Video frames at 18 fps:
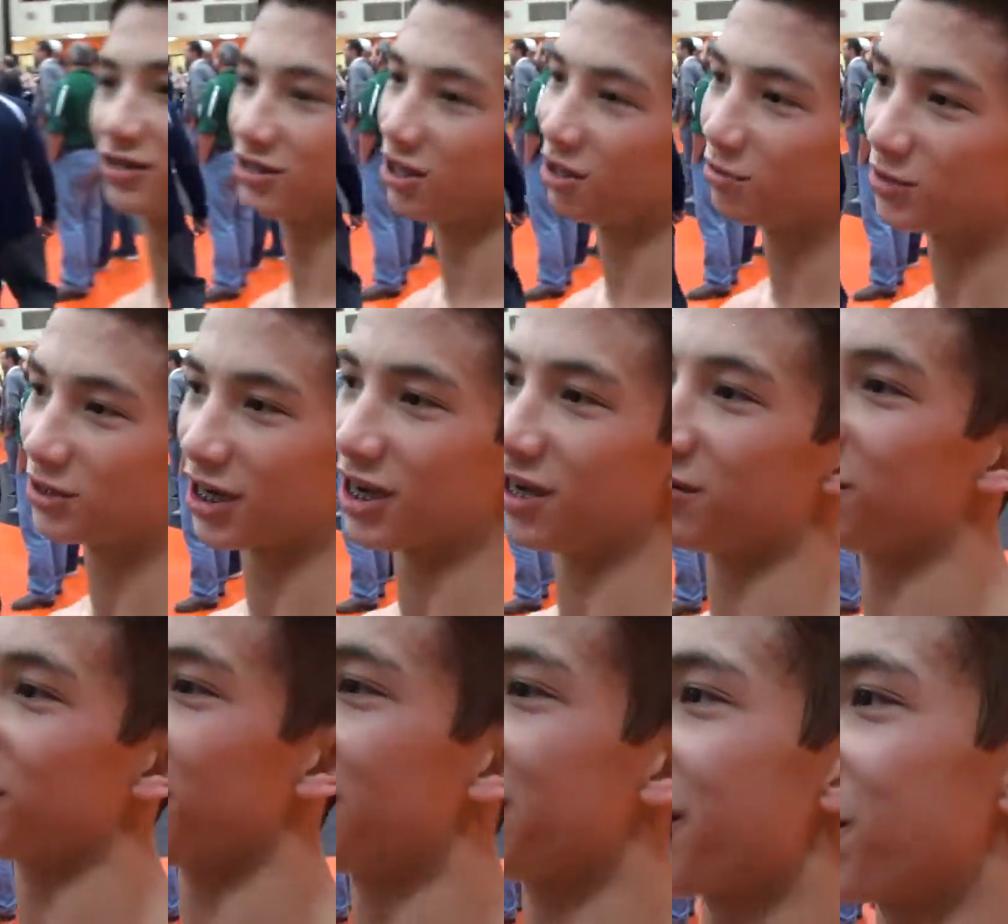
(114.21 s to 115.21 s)

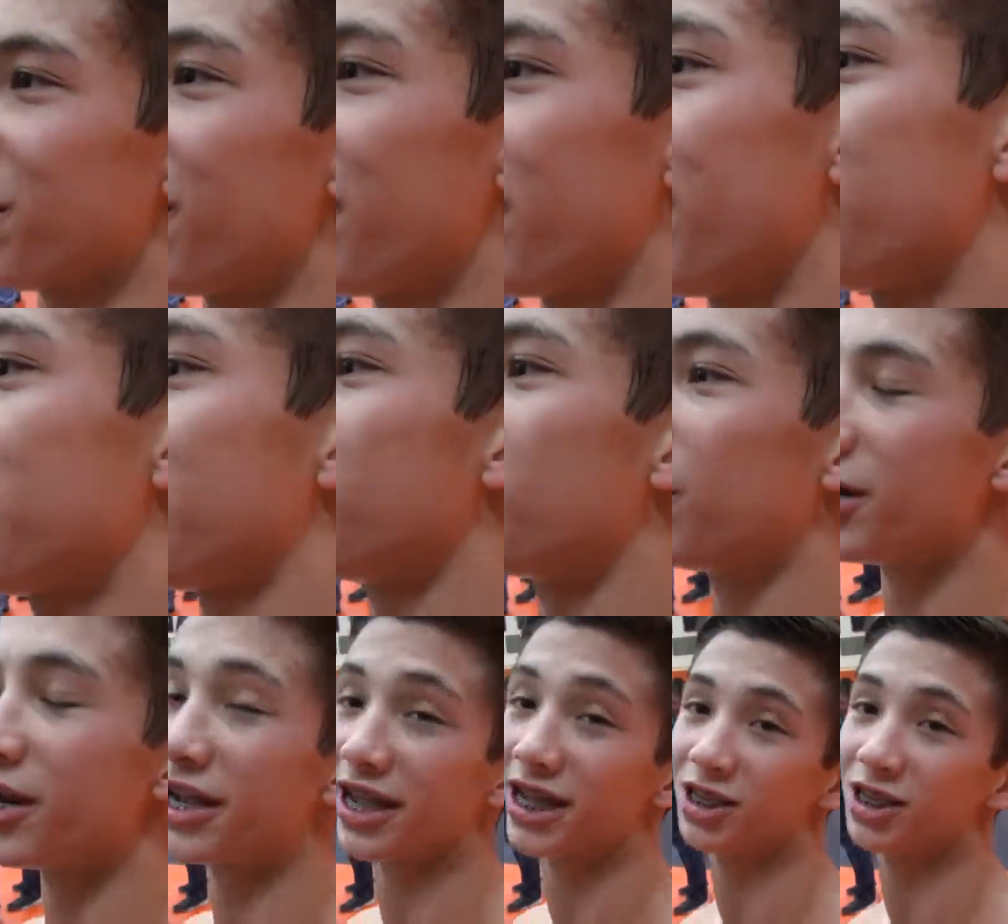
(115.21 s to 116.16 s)
sometimes. I take my fair share of blankets.